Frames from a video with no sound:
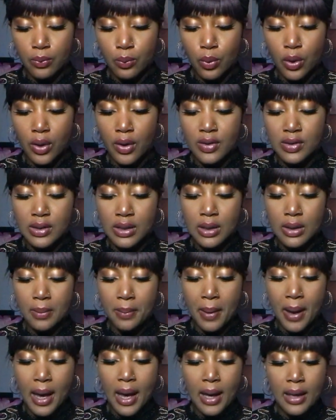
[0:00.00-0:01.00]
Whereas in the
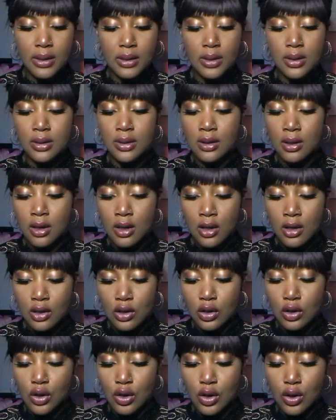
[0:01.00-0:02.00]
past,
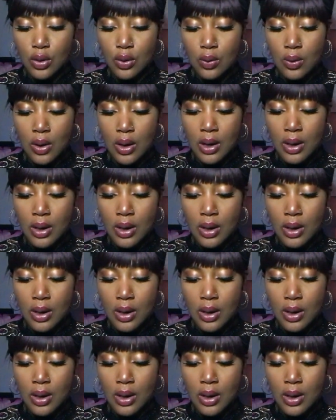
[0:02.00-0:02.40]
you know,